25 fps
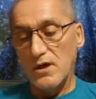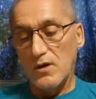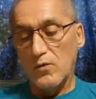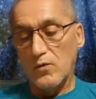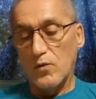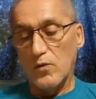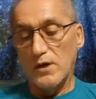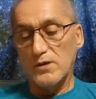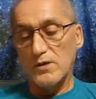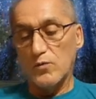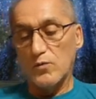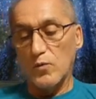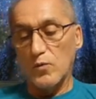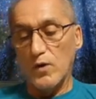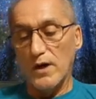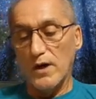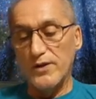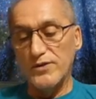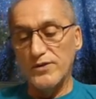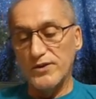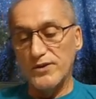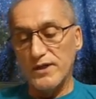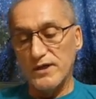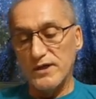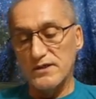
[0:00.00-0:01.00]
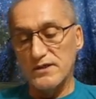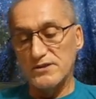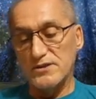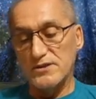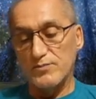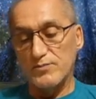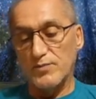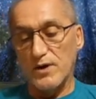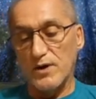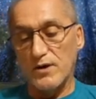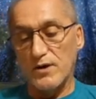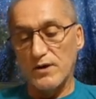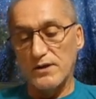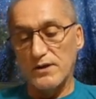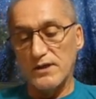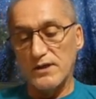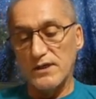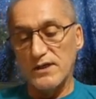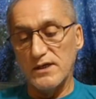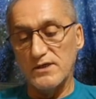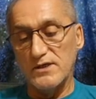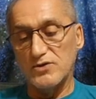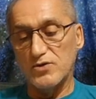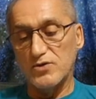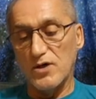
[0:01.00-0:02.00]
What one thinks upon,
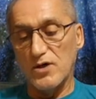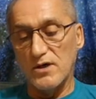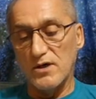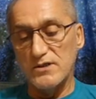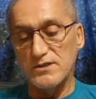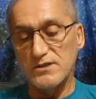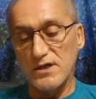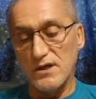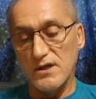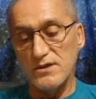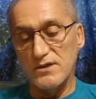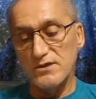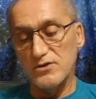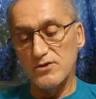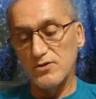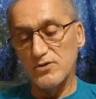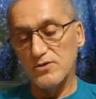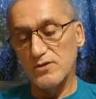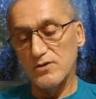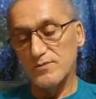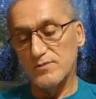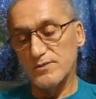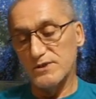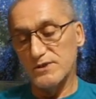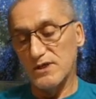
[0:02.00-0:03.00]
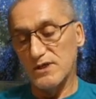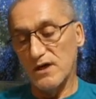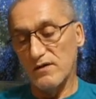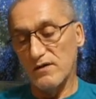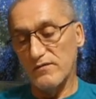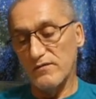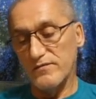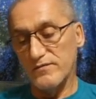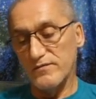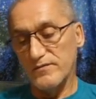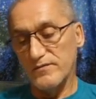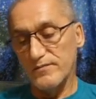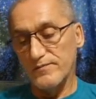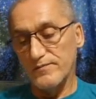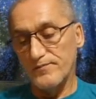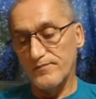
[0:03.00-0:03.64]
he draws unto himself.